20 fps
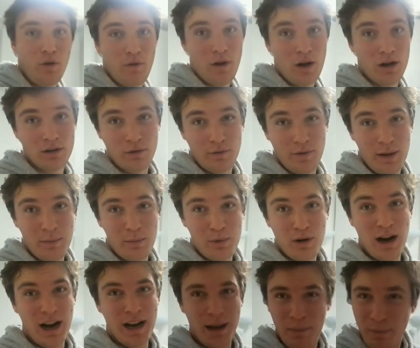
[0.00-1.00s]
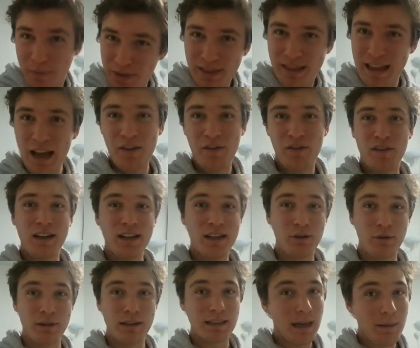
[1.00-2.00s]
a NoVlog November, and I'm
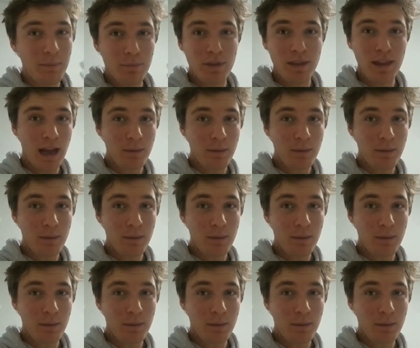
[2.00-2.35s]
definitely doing this.